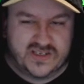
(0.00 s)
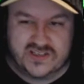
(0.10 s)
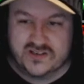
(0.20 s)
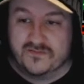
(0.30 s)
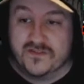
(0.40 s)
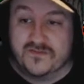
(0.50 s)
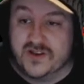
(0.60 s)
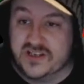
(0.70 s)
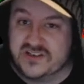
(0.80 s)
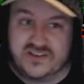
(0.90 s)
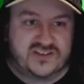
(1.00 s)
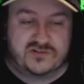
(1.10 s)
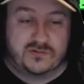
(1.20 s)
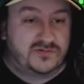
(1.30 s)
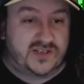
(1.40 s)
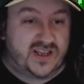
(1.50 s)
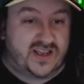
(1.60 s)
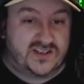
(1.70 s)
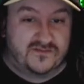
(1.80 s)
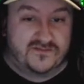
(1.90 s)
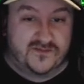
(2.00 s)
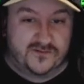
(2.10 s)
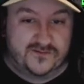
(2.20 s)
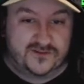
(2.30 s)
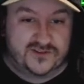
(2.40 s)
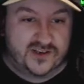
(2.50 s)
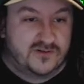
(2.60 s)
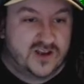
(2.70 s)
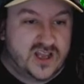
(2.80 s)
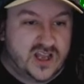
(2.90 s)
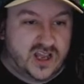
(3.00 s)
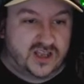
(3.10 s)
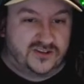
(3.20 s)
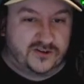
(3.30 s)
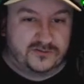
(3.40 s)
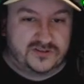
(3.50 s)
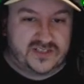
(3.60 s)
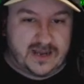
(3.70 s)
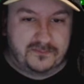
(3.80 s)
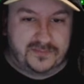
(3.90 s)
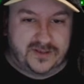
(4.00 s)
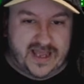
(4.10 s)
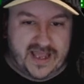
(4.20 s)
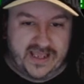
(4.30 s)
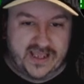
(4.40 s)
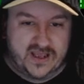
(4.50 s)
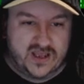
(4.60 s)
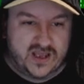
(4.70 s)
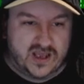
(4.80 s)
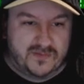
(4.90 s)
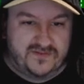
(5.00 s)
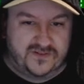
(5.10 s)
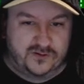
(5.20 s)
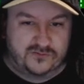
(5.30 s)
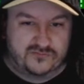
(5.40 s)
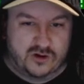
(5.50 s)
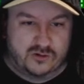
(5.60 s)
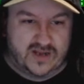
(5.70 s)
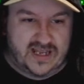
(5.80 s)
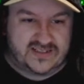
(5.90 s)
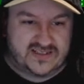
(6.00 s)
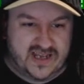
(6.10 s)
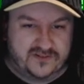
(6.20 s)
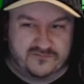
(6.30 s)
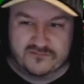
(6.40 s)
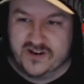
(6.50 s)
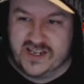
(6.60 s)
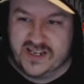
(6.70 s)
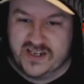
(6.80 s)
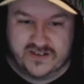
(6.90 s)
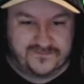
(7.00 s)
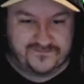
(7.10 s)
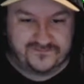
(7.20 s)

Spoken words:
He's gone for the. He's swapped it. He's gone 4-4-2. Donald can play a midfield role, as can Reed.